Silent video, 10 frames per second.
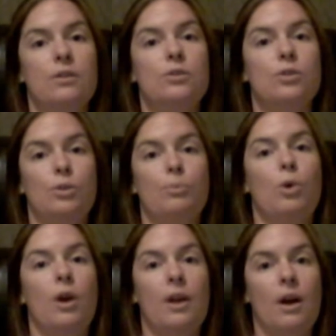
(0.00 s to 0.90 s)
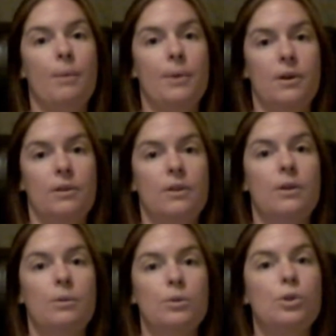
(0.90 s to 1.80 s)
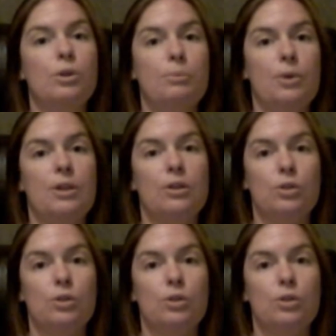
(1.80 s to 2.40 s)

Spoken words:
Do your pranayama. Do your breathing.